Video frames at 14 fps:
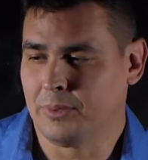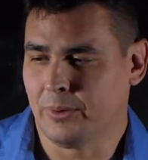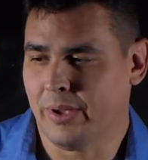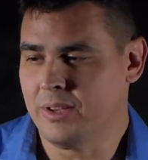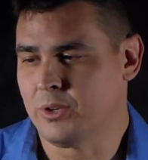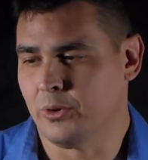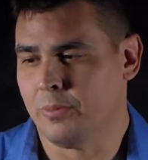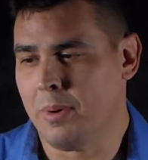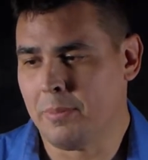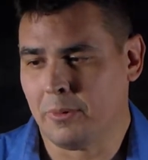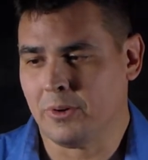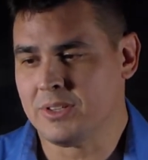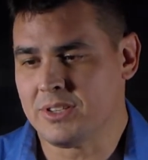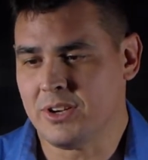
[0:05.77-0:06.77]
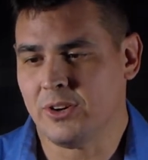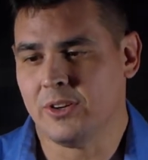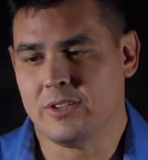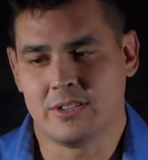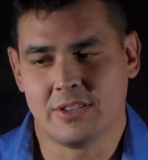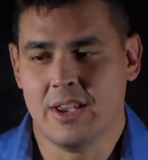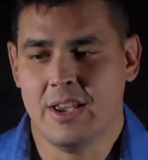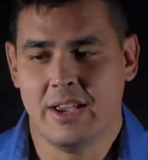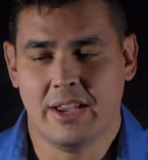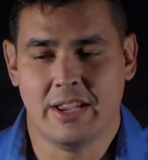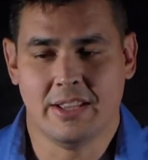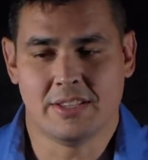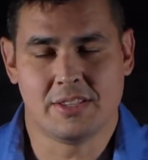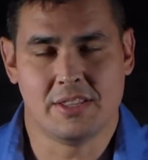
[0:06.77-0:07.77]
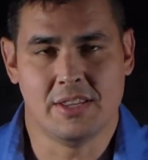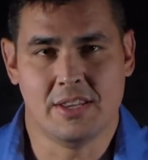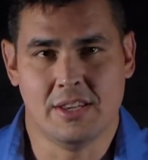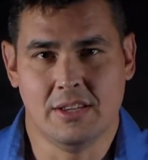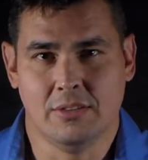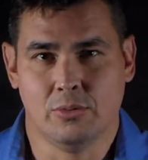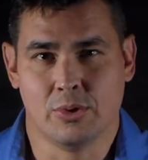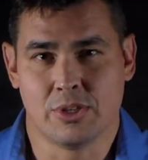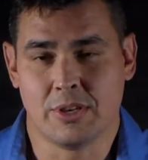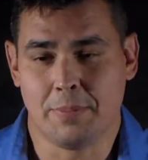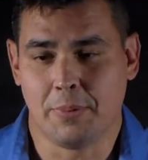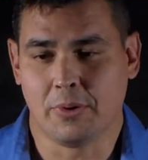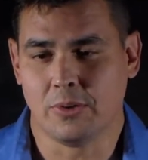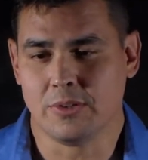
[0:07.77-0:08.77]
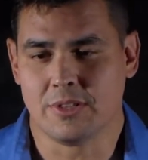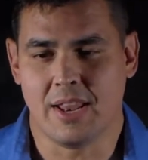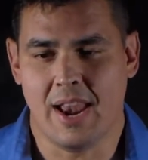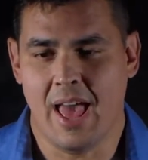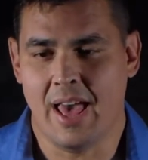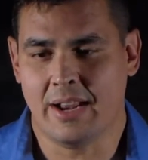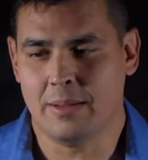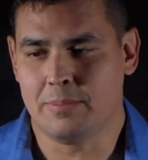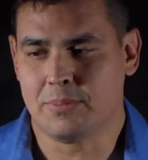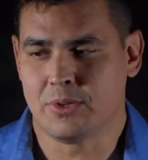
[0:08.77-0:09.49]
Okay, so remember in series, it's the reciprocals that add up.